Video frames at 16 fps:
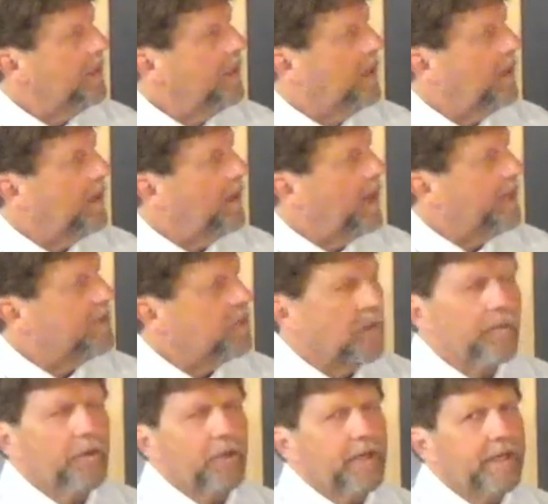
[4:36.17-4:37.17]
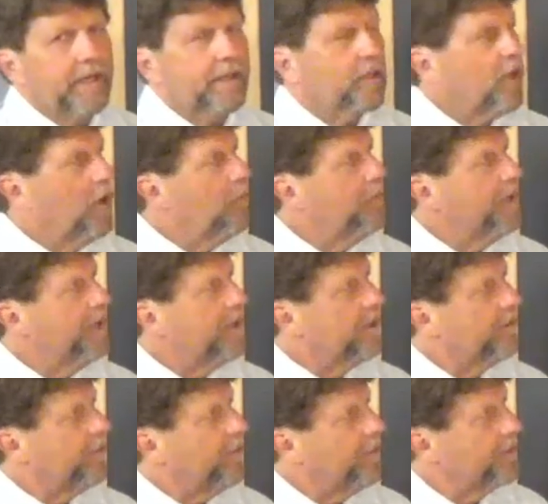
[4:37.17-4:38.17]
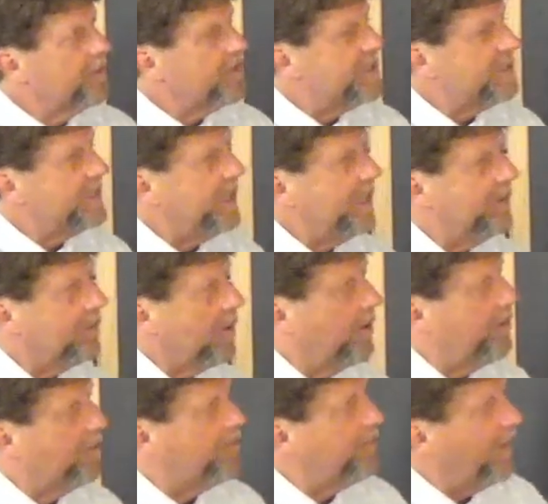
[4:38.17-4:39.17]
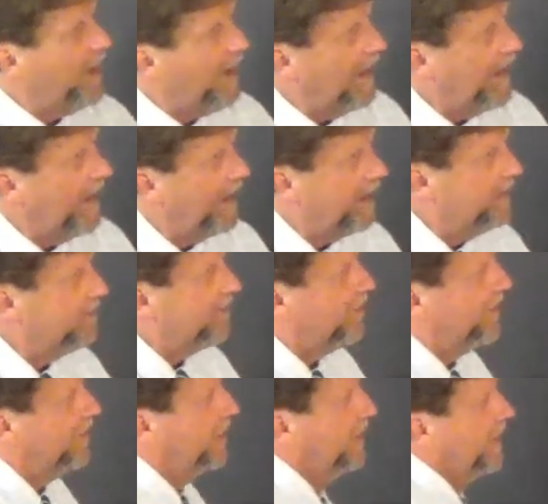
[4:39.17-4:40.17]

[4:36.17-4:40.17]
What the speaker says: All right, so I'm looking at the open interval 0, 5.